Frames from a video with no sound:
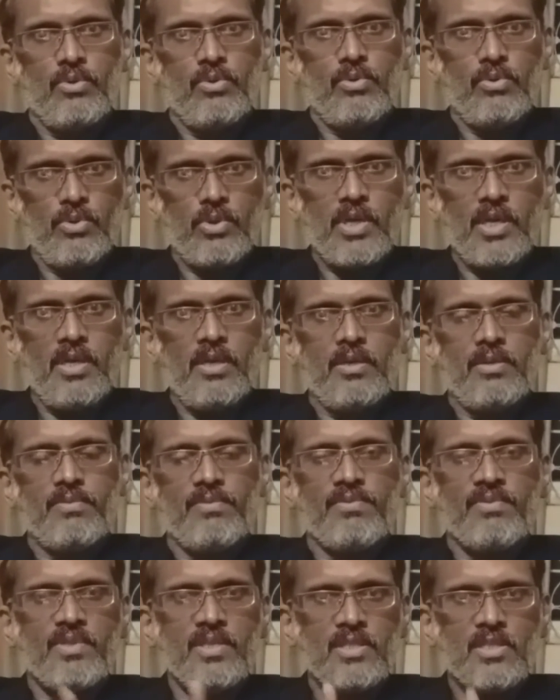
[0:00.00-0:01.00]
Okay,
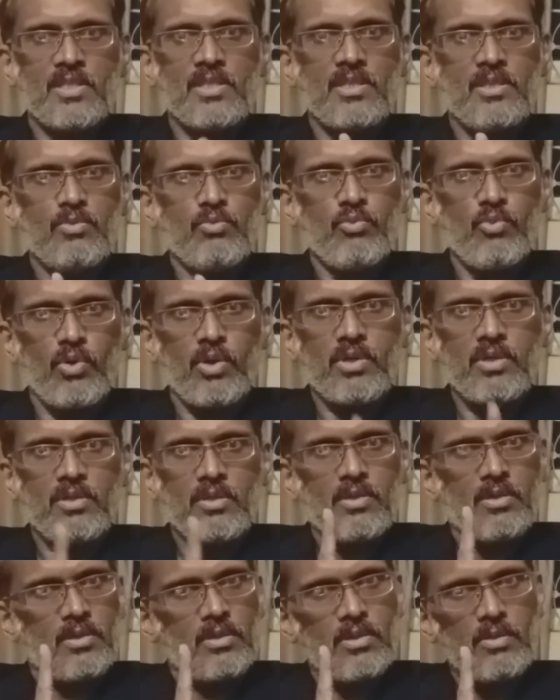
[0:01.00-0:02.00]
this is
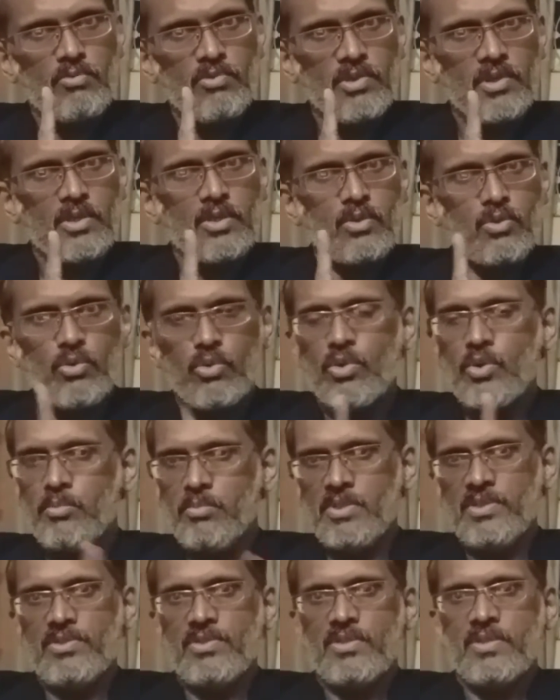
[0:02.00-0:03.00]
what the word code
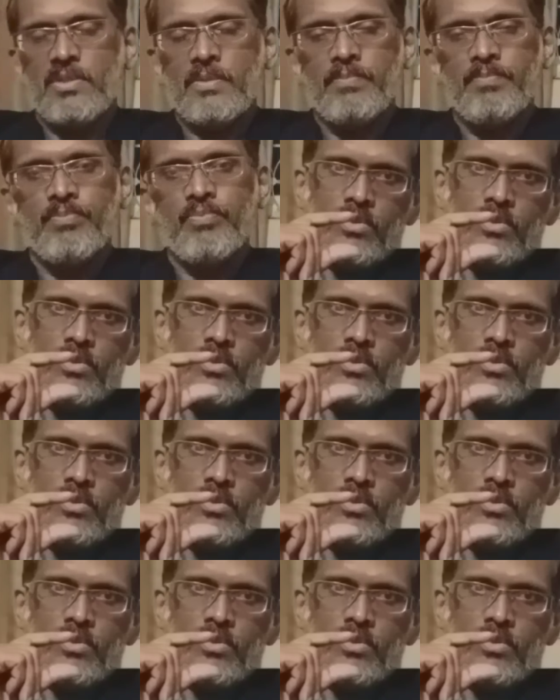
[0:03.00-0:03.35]
means.